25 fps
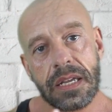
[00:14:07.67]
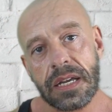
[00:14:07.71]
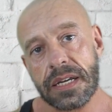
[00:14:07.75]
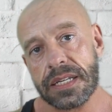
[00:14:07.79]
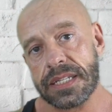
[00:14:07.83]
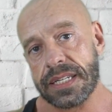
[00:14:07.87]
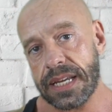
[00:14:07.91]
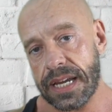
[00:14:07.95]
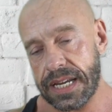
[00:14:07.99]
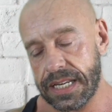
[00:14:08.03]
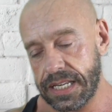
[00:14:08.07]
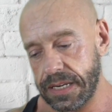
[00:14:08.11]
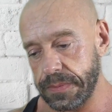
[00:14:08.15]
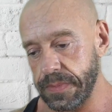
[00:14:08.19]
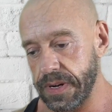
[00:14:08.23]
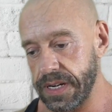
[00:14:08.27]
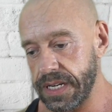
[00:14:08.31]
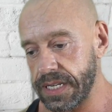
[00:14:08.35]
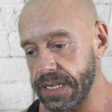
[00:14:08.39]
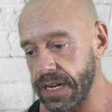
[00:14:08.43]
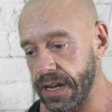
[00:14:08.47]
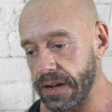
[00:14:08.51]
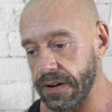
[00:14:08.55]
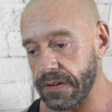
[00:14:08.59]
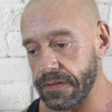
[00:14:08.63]
I say to
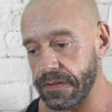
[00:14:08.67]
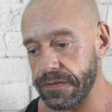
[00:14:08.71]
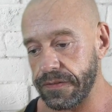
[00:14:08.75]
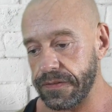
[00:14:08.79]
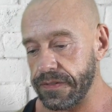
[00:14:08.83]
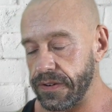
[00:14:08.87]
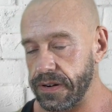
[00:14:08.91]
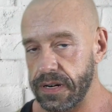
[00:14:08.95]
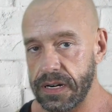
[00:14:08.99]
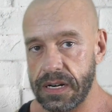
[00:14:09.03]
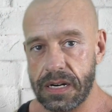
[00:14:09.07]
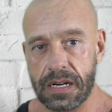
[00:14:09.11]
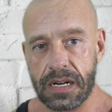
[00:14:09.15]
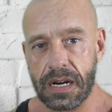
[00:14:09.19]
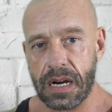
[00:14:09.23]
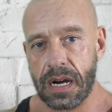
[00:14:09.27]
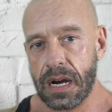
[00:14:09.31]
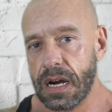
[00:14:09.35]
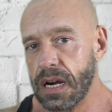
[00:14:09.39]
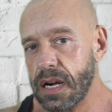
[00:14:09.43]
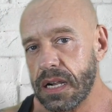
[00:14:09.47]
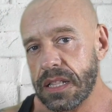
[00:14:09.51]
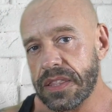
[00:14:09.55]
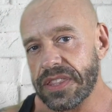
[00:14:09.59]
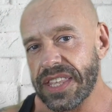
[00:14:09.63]
myself,
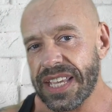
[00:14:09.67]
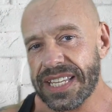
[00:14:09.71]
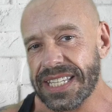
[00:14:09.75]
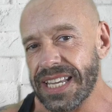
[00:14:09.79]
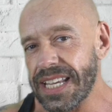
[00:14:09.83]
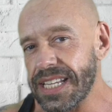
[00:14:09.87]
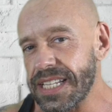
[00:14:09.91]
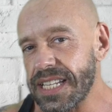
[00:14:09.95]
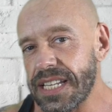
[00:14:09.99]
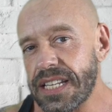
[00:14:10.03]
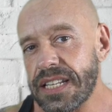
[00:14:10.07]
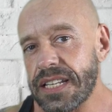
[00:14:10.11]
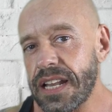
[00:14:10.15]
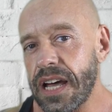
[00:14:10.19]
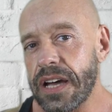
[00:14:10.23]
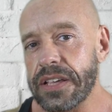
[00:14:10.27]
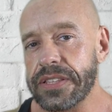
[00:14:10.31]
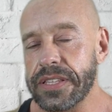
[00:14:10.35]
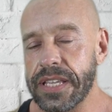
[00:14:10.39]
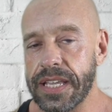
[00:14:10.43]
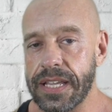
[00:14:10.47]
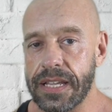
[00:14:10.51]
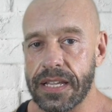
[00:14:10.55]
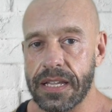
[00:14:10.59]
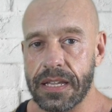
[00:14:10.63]
this is
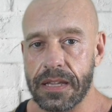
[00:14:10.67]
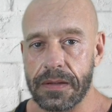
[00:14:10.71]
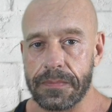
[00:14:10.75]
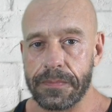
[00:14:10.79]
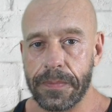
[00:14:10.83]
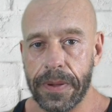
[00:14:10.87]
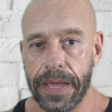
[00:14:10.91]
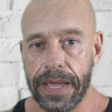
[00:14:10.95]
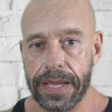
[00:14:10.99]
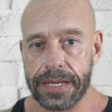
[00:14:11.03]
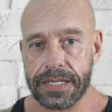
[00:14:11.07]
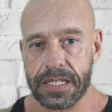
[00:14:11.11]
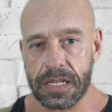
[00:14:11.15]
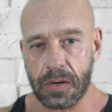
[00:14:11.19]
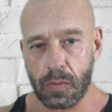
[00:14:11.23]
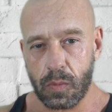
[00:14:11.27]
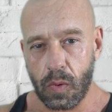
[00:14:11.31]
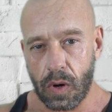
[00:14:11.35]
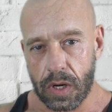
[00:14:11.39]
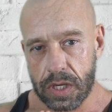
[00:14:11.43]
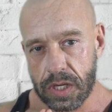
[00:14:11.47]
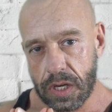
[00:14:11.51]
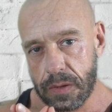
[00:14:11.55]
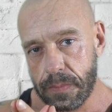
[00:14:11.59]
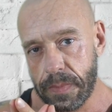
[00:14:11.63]
nothing compared to
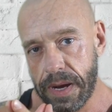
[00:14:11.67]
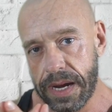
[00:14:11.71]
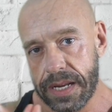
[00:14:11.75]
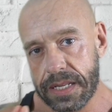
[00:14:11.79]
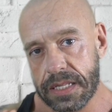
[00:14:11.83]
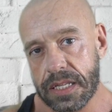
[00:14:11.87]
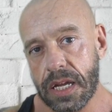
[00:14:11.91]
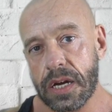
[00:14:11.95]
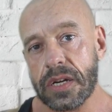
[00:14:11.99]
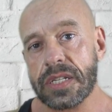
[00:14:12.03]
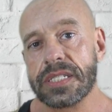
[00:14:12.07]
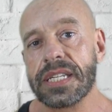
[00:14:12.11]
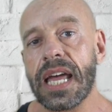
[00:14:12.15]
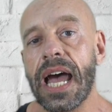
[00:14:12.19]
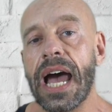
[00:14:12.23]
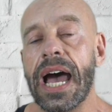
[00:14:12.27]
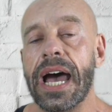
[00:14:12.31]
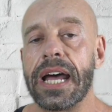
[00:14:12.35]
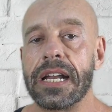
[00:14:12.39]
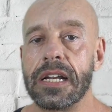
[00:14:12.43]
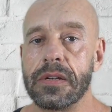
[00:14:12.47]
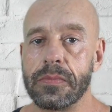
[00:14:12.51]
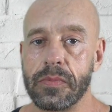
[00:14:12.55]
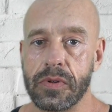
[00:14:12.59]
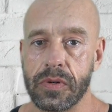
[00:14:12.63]
what you made those
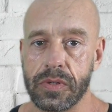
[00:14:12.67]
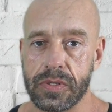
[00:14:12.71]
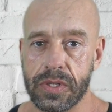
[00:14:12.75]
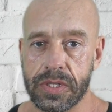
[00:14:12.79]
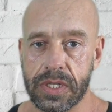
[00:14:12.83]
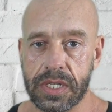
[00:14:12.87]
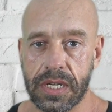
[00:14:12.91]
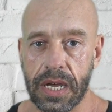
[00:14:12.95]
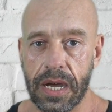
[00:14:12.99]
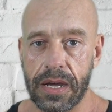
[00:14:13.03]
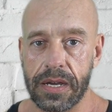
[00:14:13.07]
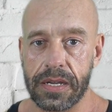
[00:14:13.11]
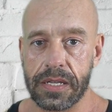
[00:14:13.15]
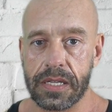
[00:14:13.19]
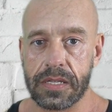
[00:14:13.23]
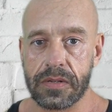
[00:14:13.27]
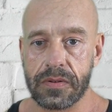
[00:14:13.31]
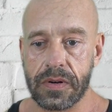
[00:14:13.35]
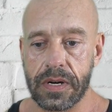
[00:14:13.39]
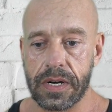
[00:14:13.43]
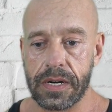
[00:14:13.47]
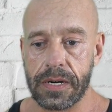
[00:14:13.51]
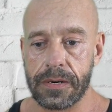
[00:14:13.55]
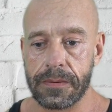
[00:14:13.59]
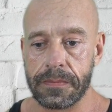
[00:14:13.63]
animals go
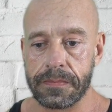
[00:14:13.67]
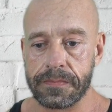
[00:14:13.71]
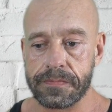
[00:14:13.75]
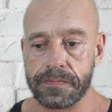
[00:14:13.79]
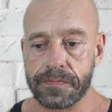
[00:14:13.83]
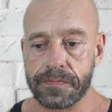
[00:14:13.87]
through.